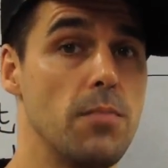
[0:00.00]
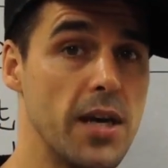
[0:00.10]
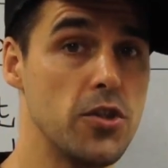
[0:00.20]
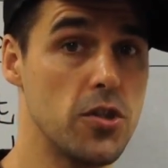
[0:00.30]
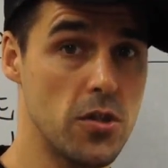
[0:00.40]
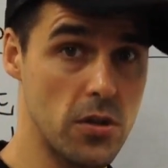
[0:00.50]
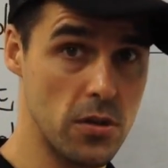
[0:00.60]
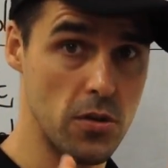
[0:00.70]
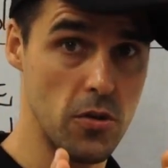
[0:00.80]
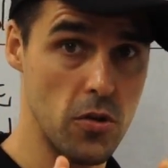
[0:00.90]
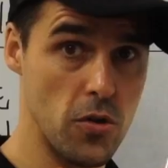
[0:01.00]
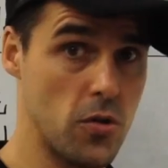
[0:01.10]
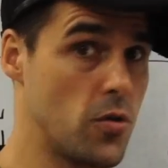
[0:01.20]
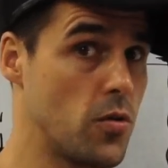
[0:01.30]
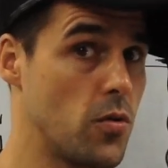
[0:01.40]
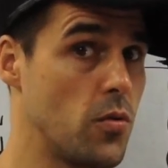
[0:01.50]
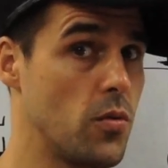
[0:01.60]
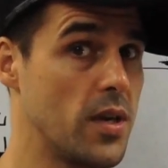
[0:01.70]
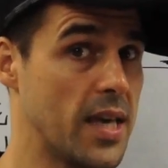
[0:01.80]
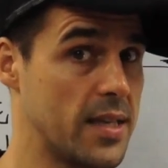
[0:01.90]
Make sure
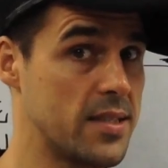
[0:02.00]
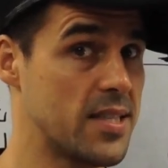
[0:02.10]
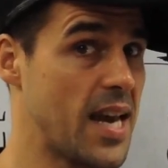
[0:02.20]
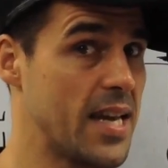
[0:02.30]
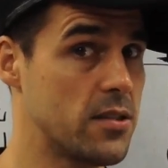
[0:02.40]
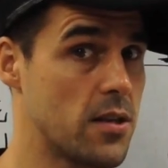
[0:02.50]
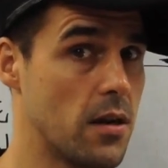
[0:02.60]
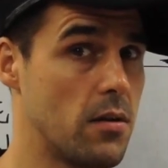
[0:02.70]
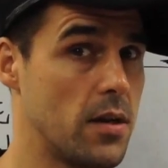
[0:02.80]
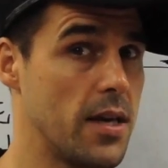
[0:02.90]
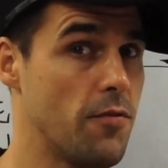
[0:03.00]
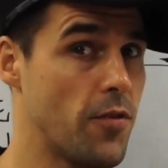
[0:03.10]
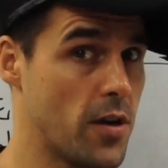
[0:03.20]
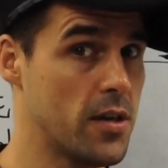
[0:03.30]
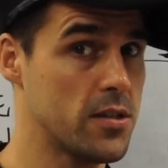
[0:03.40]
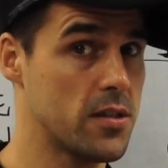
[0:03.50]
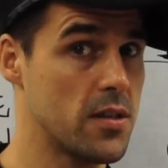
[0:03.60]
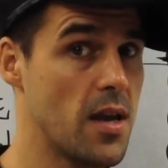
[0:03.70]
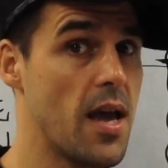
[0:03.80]
you can say it slowly first,